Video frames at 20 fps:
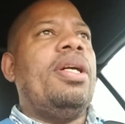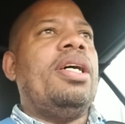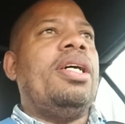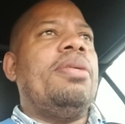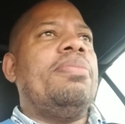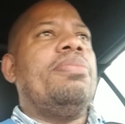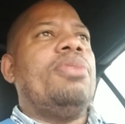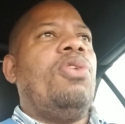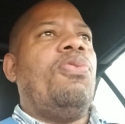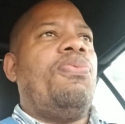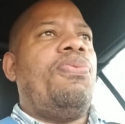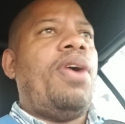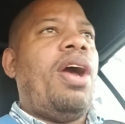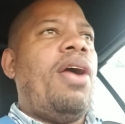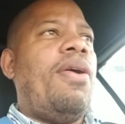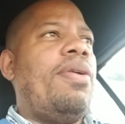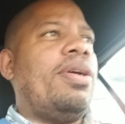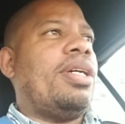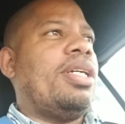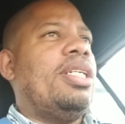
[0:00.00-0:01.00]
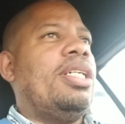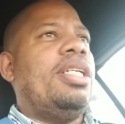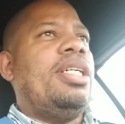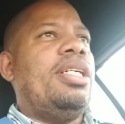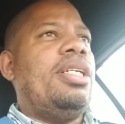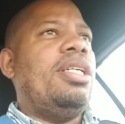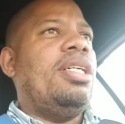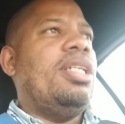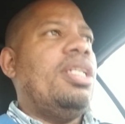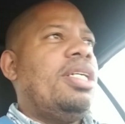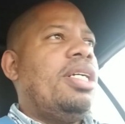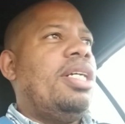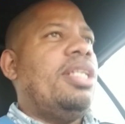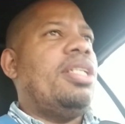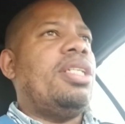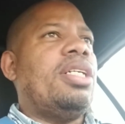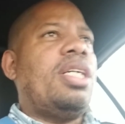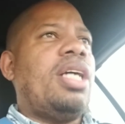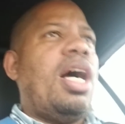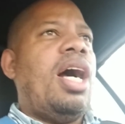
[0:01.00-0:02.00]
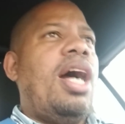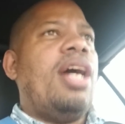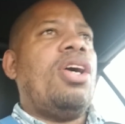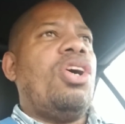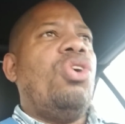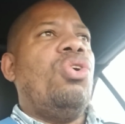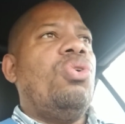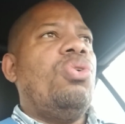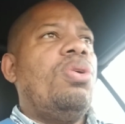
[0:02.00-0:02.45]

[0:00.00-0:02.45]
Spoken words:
up in Farrakhan in Chicago,